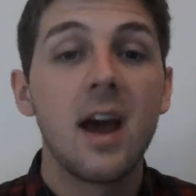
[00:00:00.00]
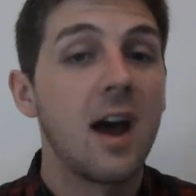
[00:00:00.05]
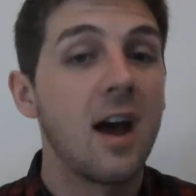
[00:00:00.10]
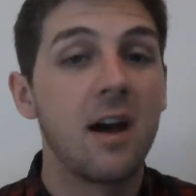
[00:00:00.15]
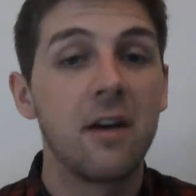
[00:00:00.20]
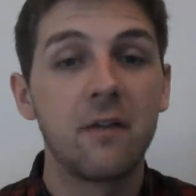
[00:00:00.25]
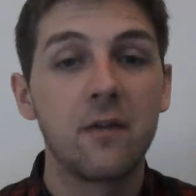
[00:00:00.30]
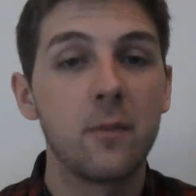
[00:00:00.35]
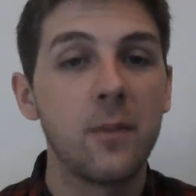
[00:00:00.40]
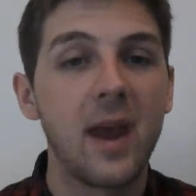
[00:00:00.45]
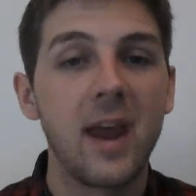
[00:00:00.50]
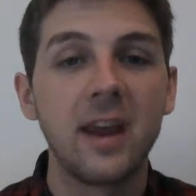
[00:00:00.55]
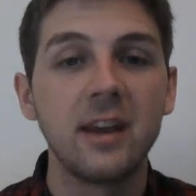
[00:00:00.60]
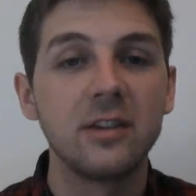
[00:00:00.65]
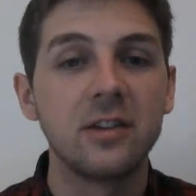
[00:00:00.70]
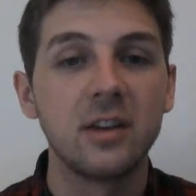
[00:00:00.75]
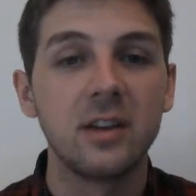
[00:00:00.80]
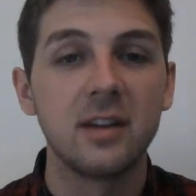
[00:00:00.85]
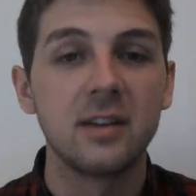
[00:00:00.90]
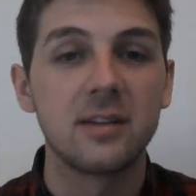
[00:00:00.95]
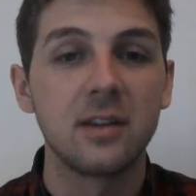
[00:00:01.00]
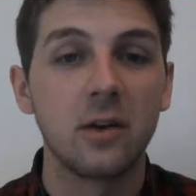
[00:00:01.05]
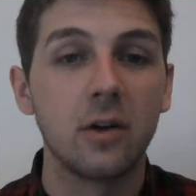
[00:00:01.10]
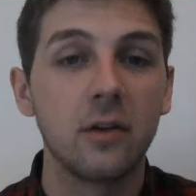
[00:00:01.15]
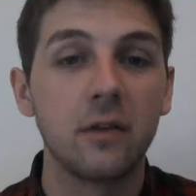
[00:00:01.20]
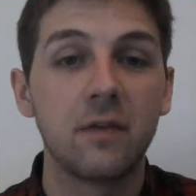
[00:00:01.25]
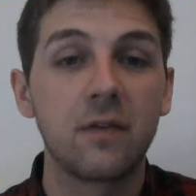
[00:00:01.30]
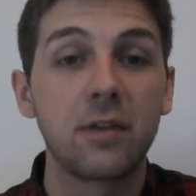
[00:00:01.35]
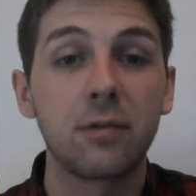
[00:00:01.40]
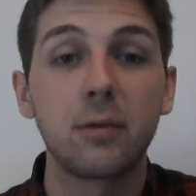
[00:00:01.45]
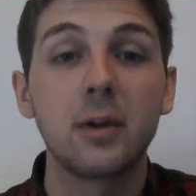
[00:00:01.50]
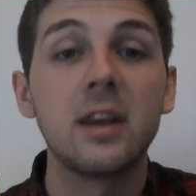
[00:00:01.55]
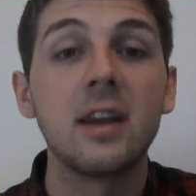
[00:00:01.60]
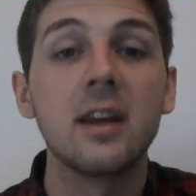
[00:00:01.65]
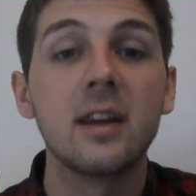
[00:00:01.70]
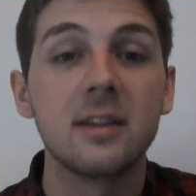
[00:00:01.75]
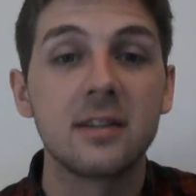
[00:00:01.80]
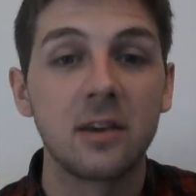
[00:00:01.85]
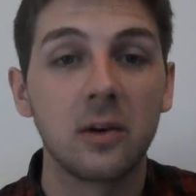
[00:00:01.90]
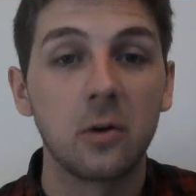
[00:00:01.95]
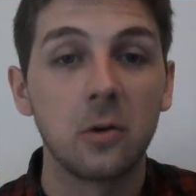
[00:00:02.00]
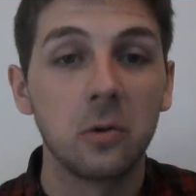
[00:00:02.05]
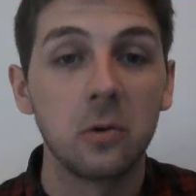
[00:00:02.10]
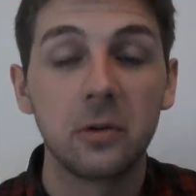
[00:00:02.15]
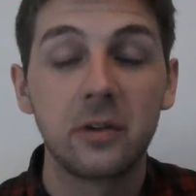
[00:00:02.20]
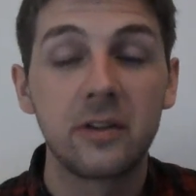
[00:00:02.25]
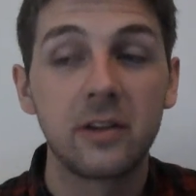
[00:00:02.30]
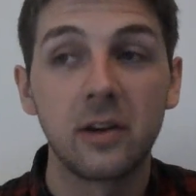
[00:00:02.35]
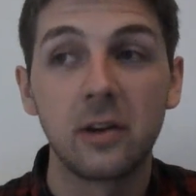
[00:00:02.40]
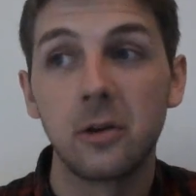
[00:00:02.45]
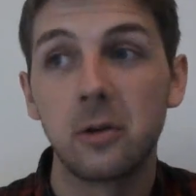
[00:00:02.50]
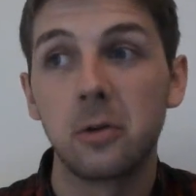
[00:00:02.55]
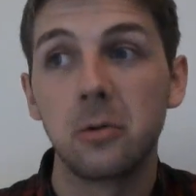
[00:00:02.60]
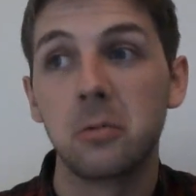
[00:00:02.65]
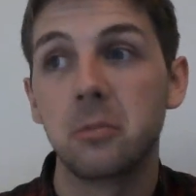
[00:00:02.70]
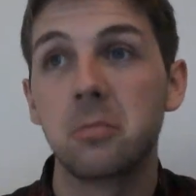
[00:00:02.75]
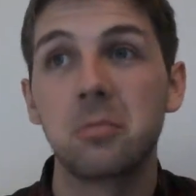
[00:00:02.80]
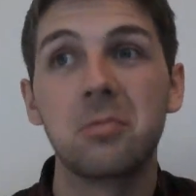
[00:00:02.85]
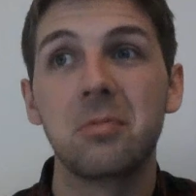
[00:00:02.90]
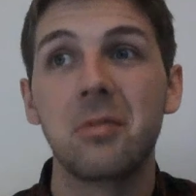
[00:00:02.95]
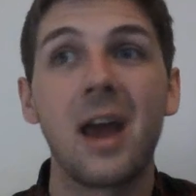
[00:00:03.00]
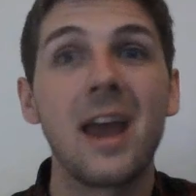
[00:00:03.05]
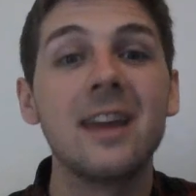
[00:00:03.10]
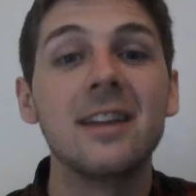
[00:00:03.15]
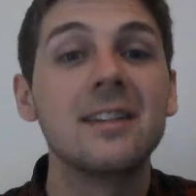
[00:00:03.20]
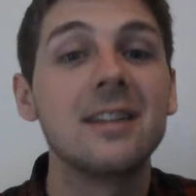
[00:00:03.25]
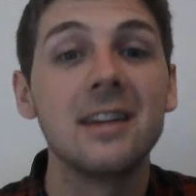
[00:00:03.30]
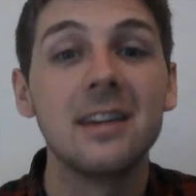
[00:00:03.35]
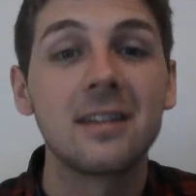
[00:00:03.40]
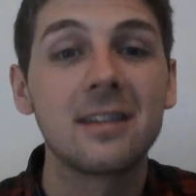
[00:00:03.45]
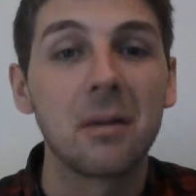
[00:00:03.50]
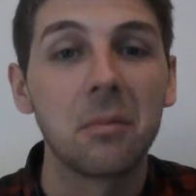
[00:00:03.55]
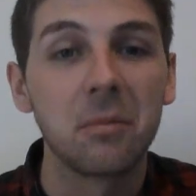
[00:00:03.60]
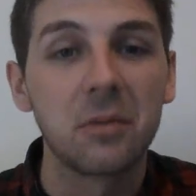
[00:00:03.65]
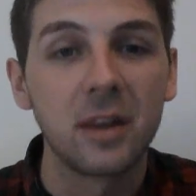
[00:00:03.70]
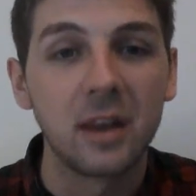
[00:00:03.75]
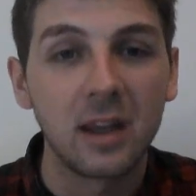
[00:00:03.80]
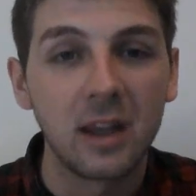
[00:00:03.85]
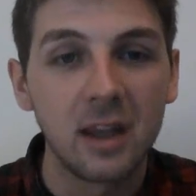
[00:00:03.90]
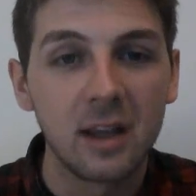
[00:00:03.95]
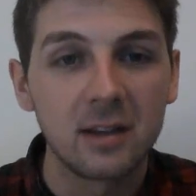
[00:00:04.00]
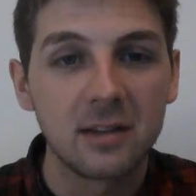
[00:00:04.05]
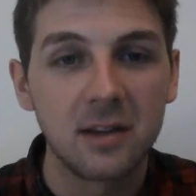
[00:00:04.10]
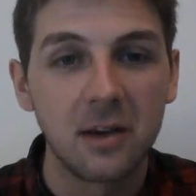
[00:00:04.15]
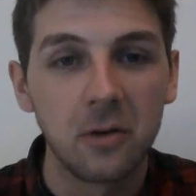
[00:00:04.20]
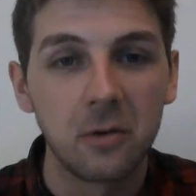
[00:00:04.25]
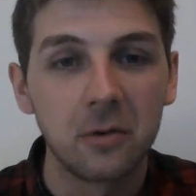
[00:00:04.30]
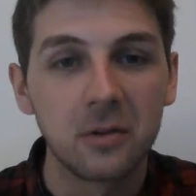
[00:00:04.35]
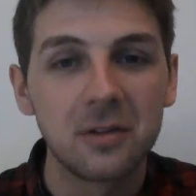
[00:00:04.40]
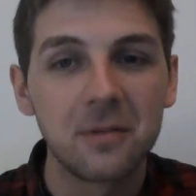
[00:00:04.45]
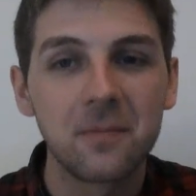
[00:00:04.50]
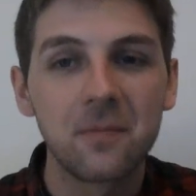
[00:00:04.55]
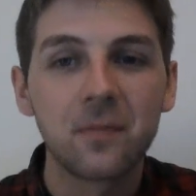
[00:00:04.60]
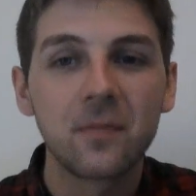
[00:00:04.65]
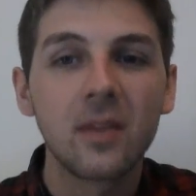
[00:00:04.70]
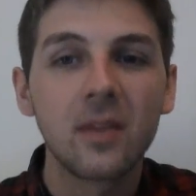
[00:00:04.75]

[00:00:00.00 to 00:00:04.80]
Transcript: from the ages of 3 years old to 80 something years old.